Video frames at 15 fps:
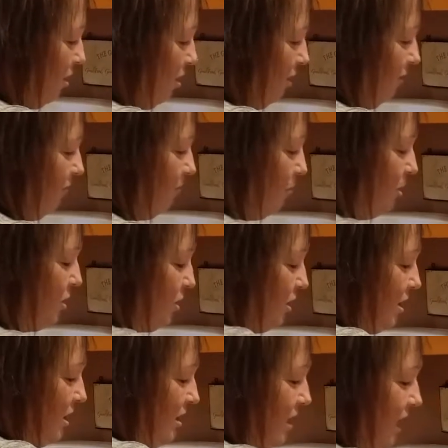of pushing
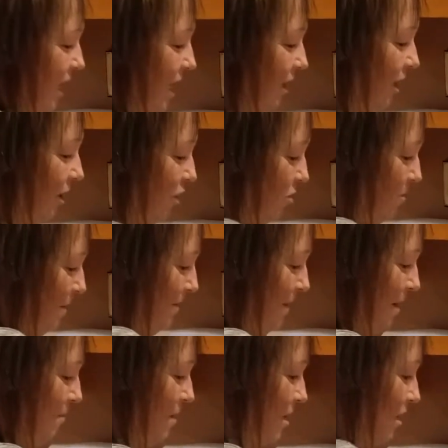it down. I hope I'm
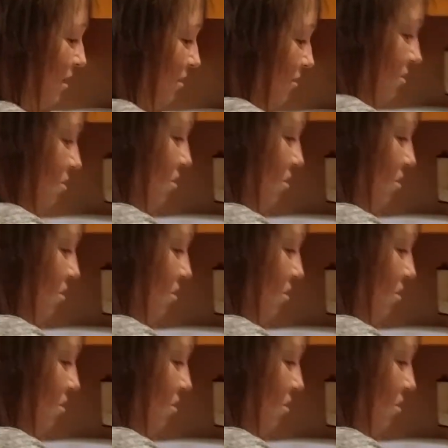not making it look